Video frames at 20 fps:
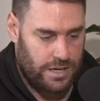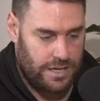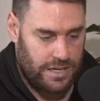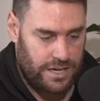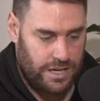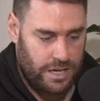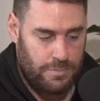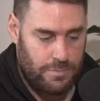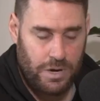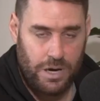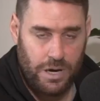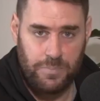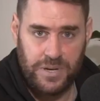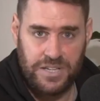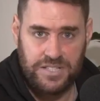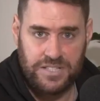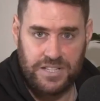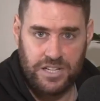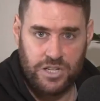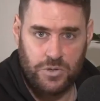Colino, my
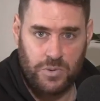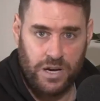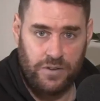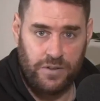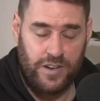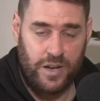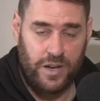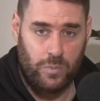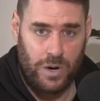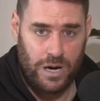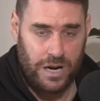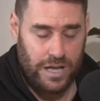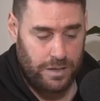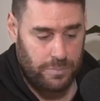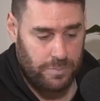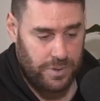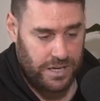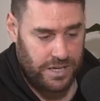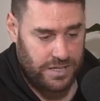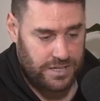best each way. I've had one other
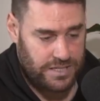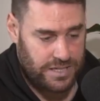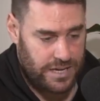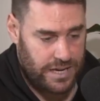bet,